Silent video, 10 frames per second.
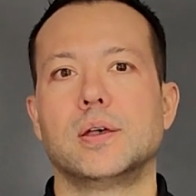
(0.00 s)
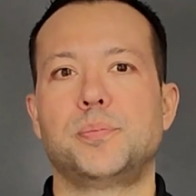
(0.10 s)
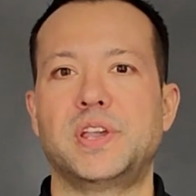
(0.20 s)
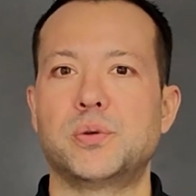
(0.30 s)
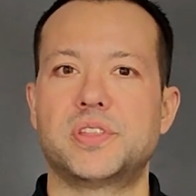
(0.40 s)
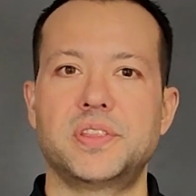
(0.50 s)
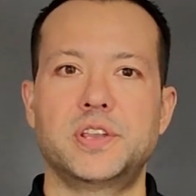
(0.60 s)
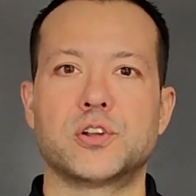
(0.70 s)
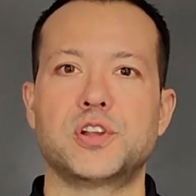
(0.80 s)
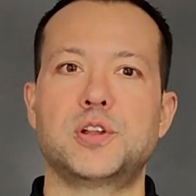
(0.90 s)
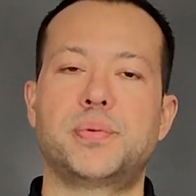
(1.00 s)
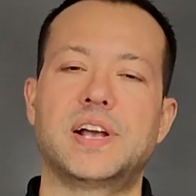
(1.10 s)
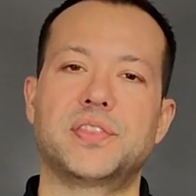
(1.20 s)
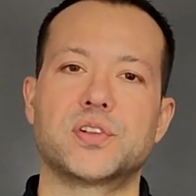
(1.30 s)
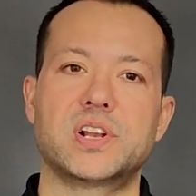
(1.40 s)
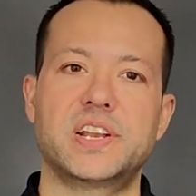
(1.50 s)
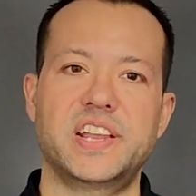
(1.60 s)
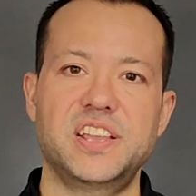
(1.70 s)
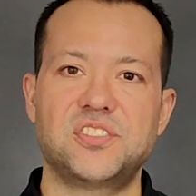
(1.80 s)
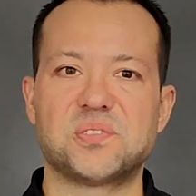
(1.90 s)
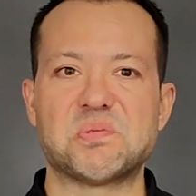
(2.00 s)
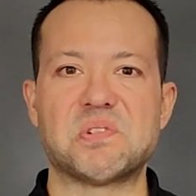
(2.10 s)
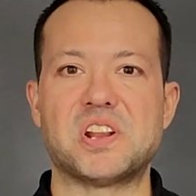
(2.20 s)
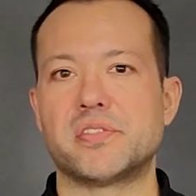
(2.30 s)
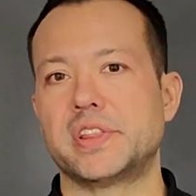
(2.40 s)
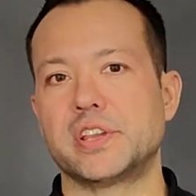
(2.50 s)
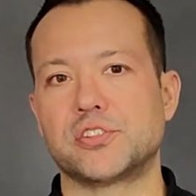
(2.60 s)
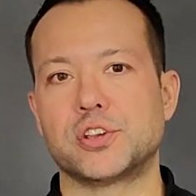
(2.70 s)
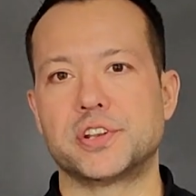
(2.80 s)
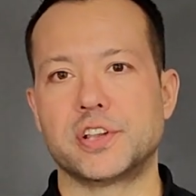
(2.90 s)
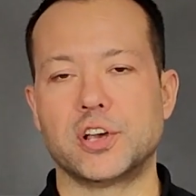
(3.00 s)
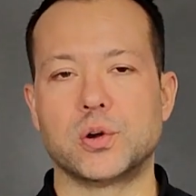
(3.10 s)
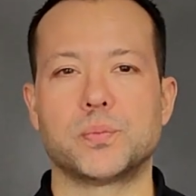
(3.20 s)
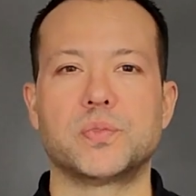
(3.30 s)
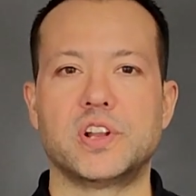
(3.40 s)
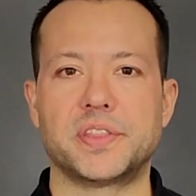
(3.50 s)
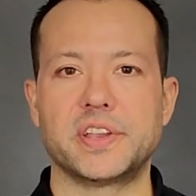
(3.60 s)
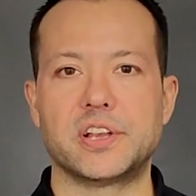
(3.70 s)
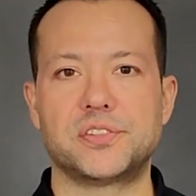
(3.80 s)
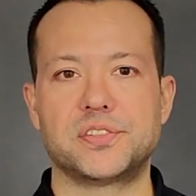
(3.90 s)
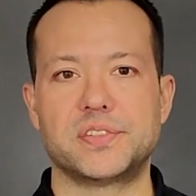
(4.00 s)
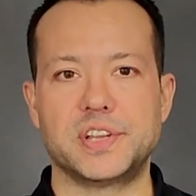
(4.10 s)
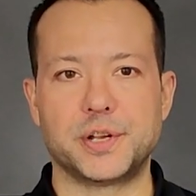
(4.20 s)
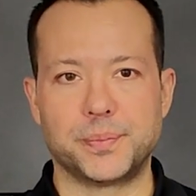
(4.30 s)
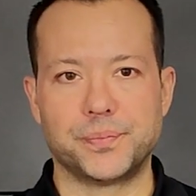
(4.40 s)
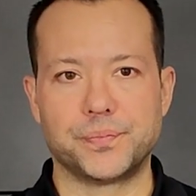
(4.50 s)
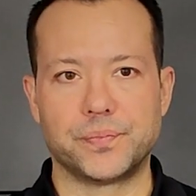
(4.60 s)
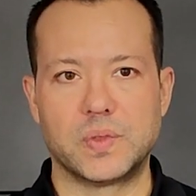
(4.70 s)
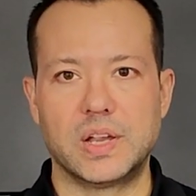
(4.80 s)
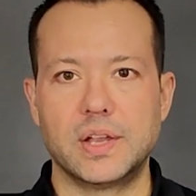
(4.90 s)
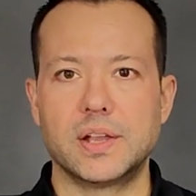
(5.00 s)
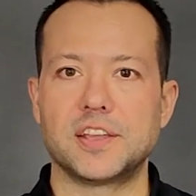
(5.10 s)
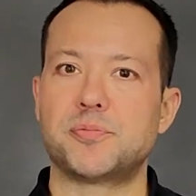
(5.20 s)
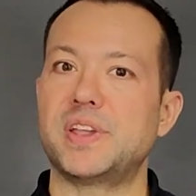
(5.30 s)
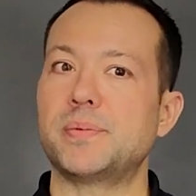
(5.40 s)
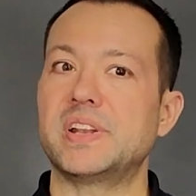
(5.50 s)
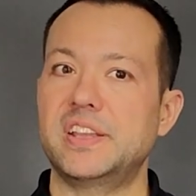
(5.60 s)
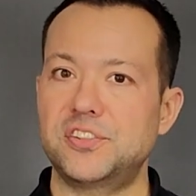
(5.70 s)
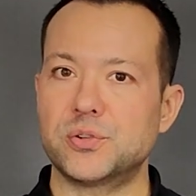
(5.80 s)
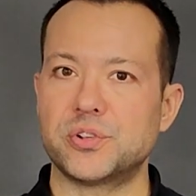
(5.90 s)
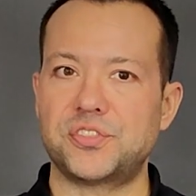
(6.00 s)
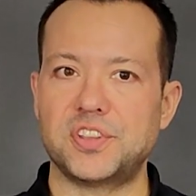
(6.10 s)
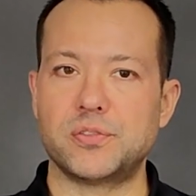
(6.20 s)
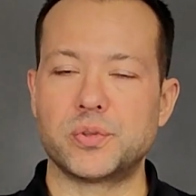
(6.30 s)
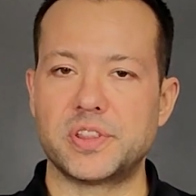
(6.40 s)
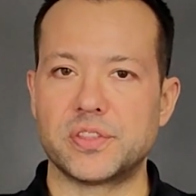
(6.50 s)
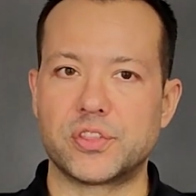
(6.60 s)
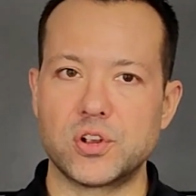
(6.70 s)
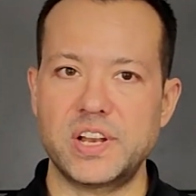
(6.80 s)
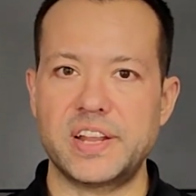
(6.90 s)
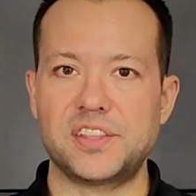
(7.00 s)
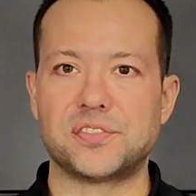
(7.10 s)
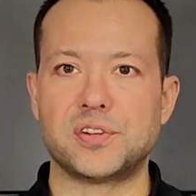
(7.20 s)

Pay within the agreed upon 30 days, and everything is good to go. Nothing else is needed. If payment isn't received within 30 days of